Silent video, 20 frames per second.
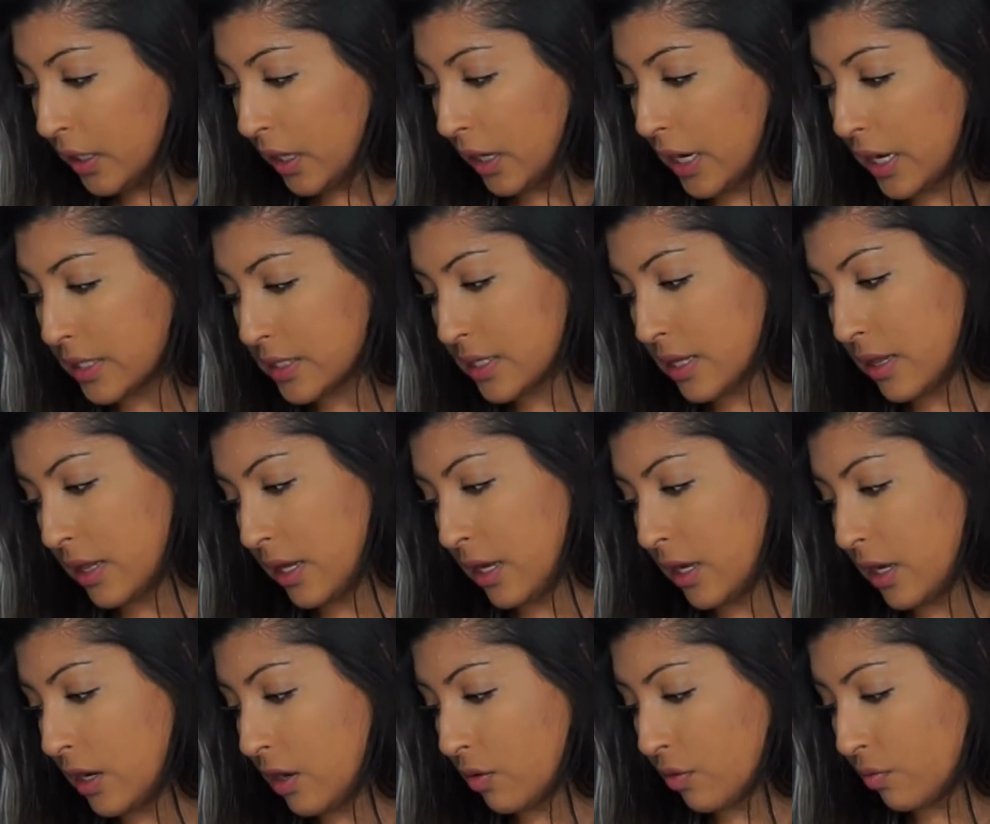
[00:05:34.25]
it's
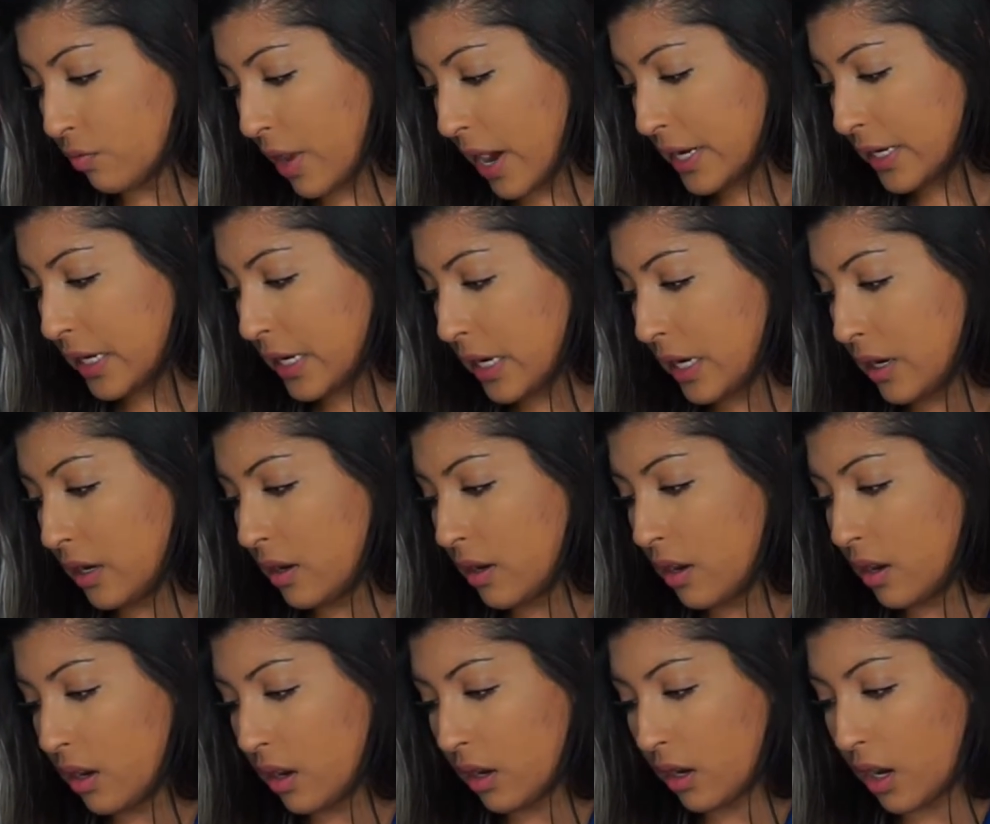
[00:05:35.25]
the
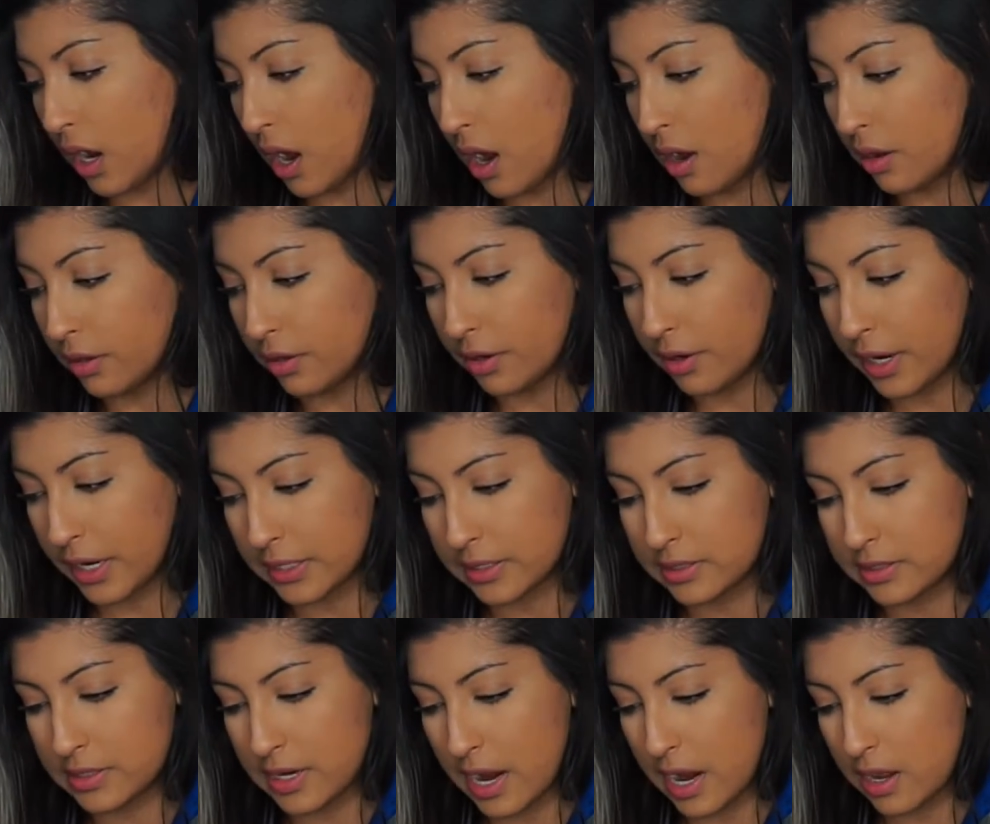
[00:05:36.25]
Redken Color
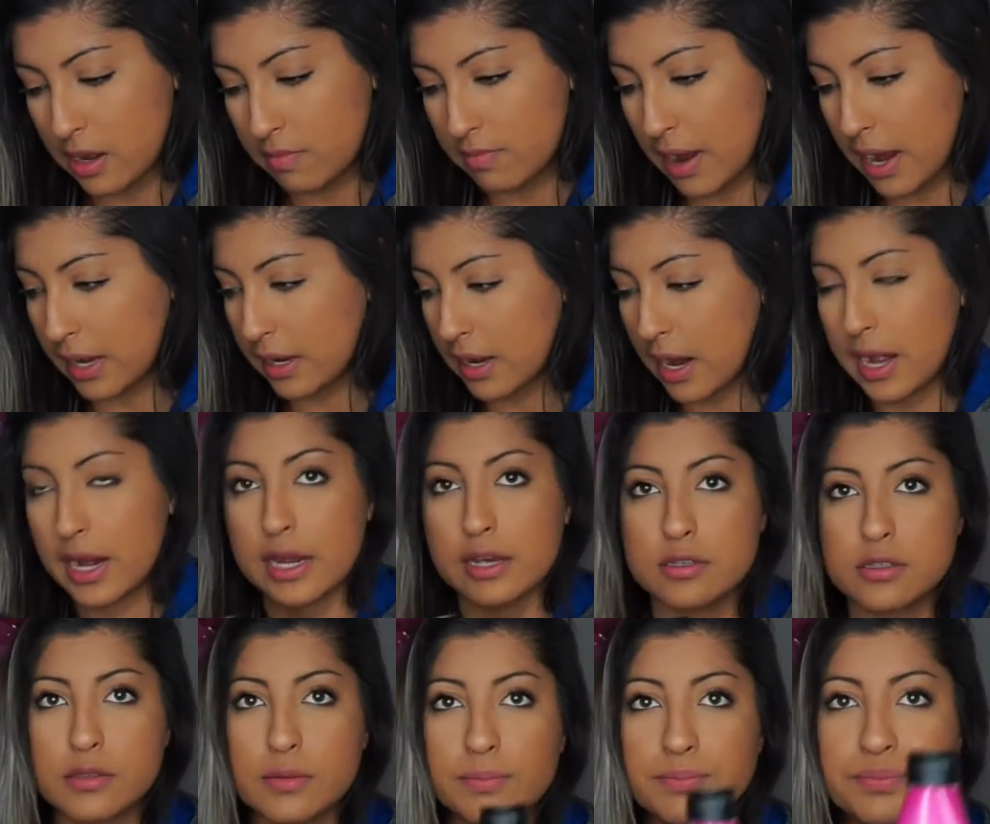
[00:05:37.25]
Extend
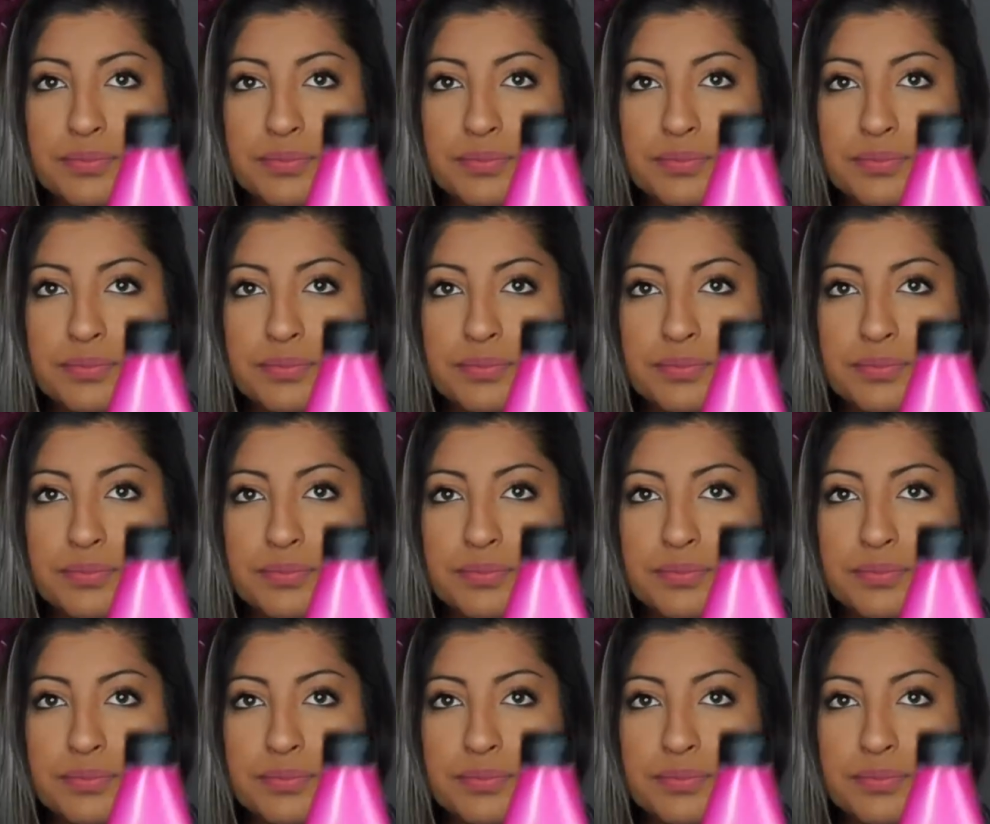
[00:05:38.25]
Magnetics.